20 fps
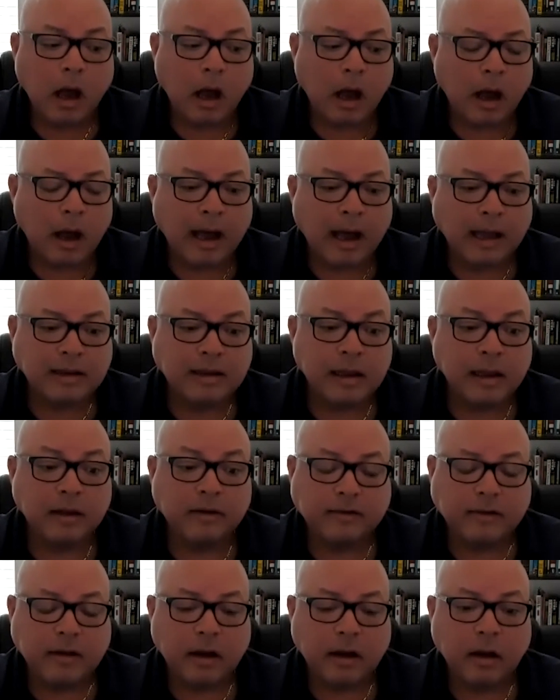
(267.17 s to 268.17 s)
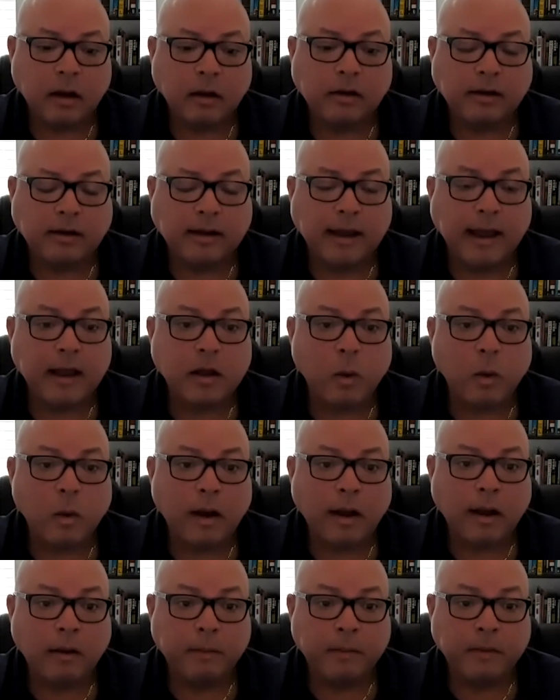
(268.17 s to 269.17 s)
I think it's going to take a
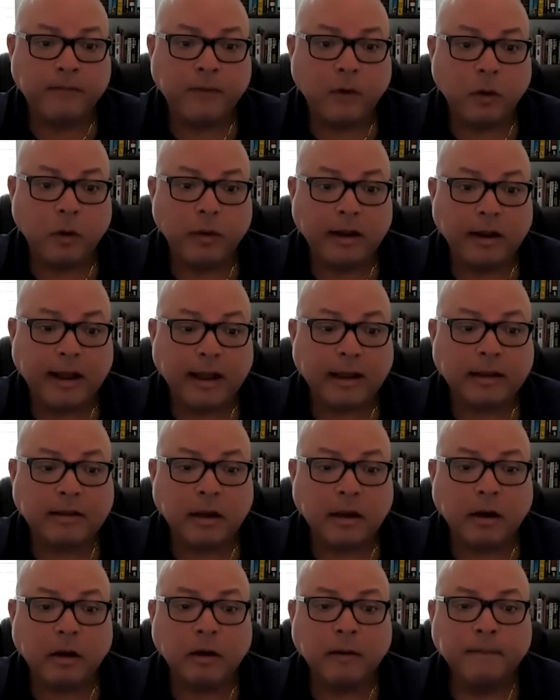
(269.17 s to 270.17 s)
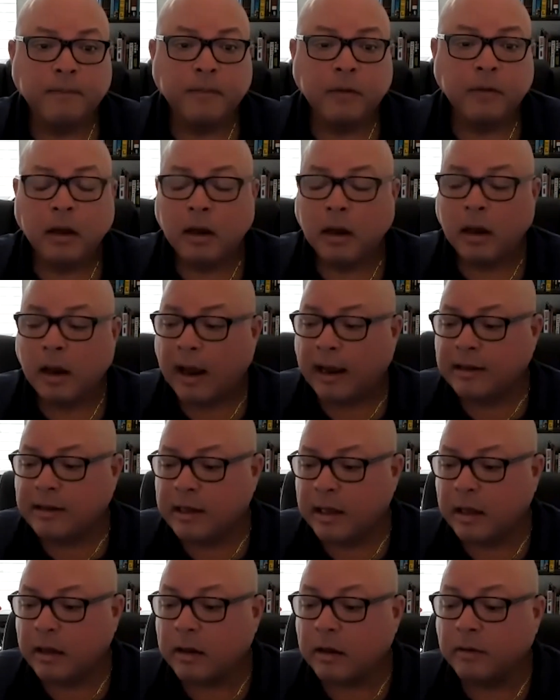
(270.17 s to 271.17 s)
while before we get there. I
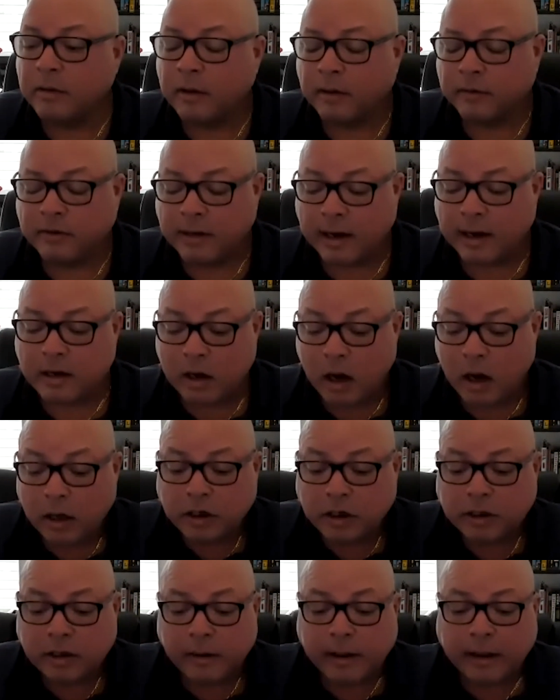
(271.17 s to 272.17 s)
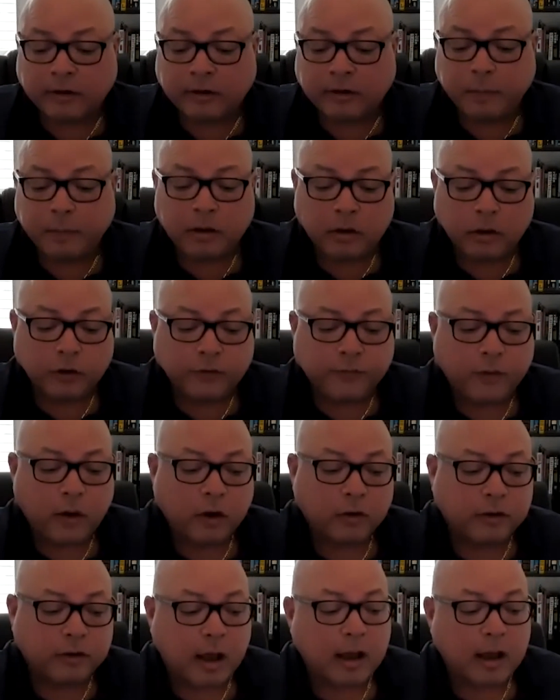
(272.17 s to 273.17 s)
think the technology that's being used for
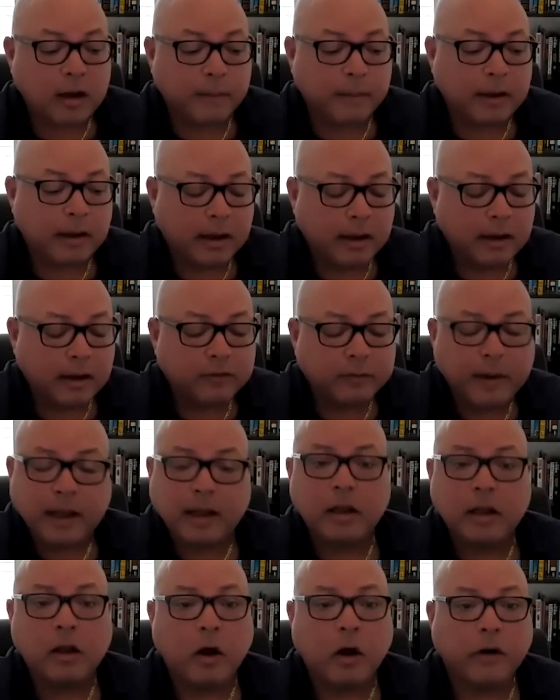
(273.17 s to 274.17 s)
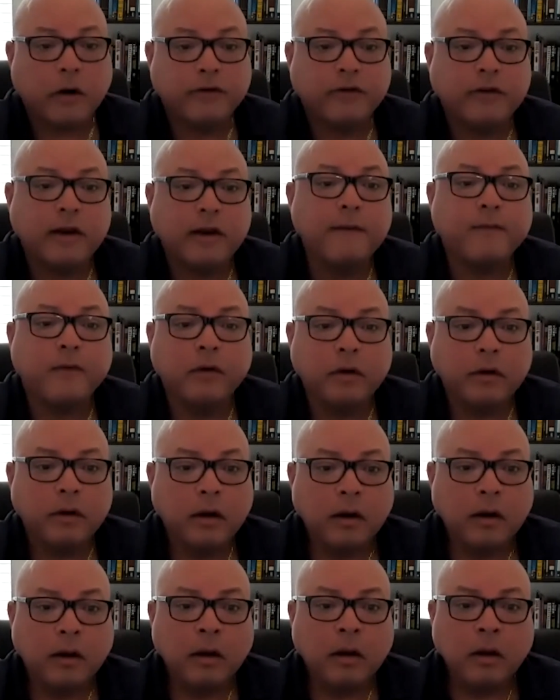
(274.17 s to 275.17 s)
autonomy is making cars safer.
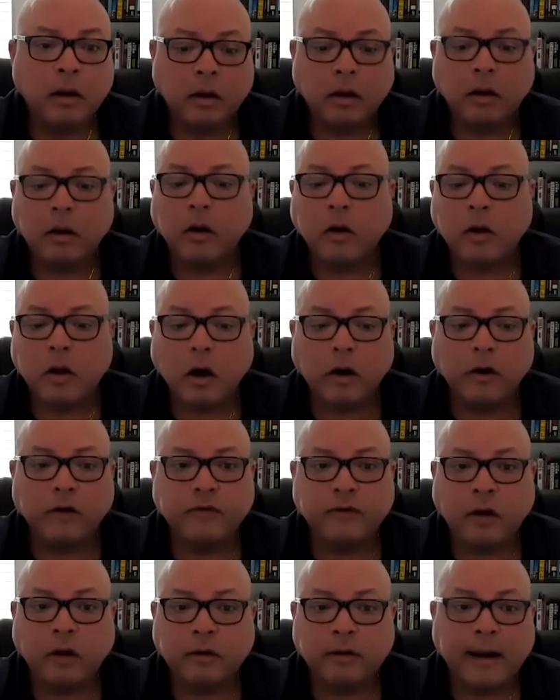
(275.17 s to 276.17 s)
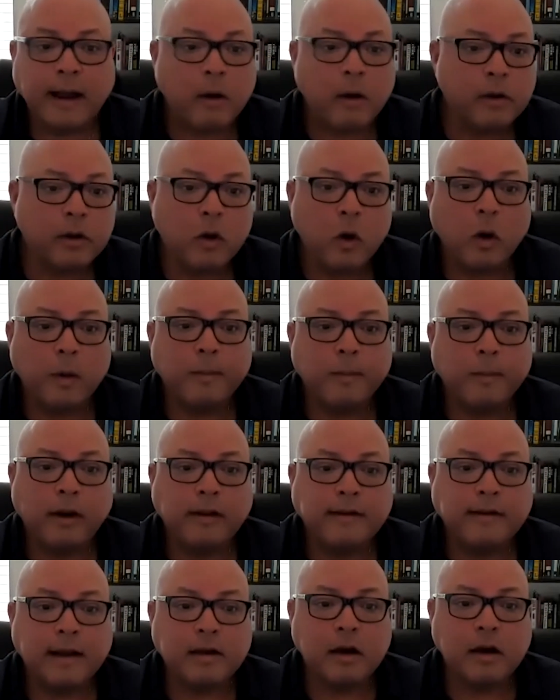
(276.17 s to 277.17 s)
Cars now
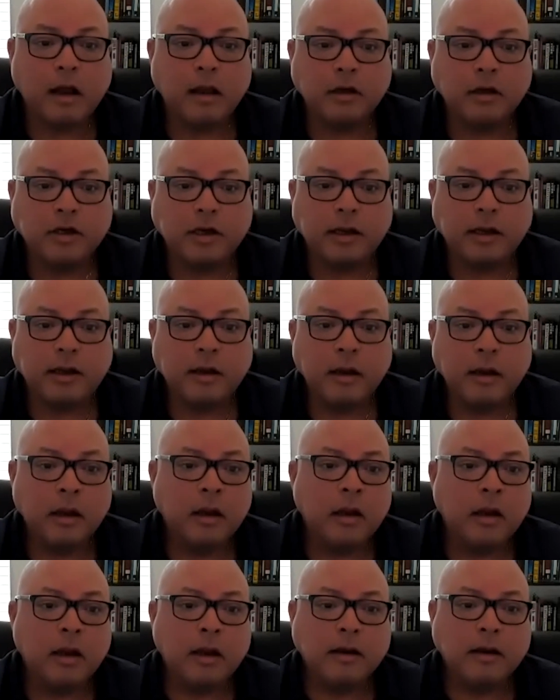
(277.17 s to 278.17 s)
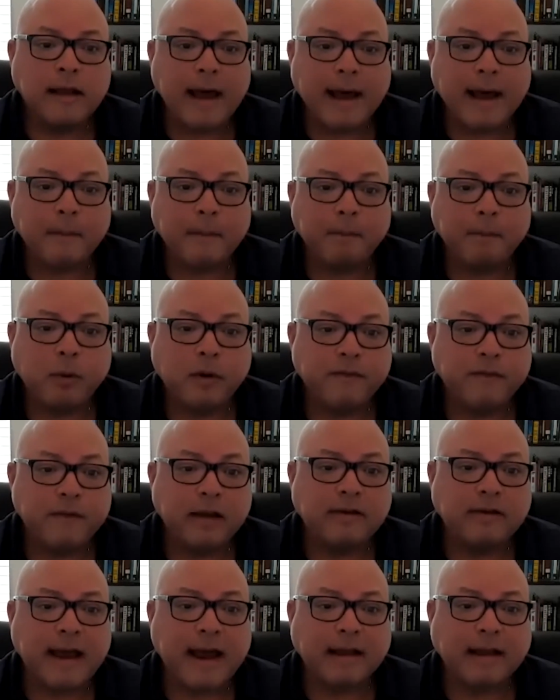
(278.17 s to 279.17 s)
incorporate technology that
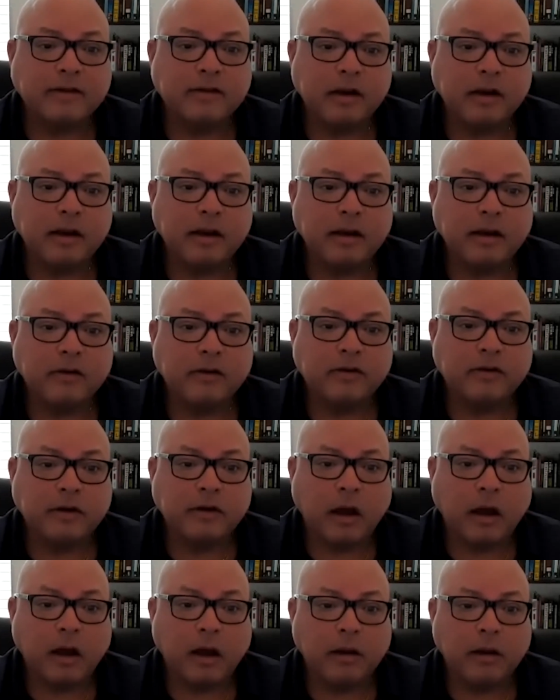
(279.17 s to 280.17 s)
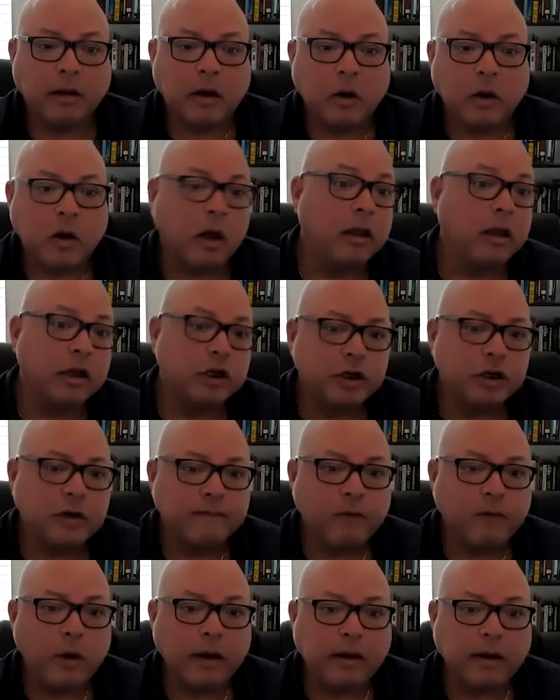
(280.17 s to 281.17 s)
prevents accidents, collision
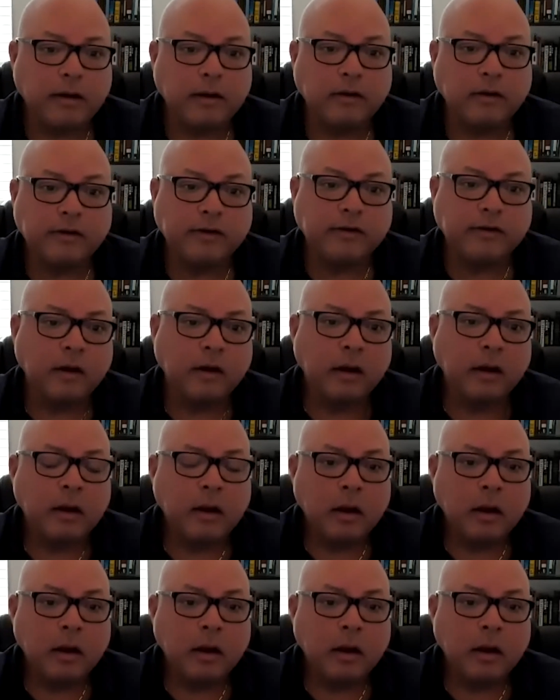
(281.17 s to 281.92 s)
avoidance,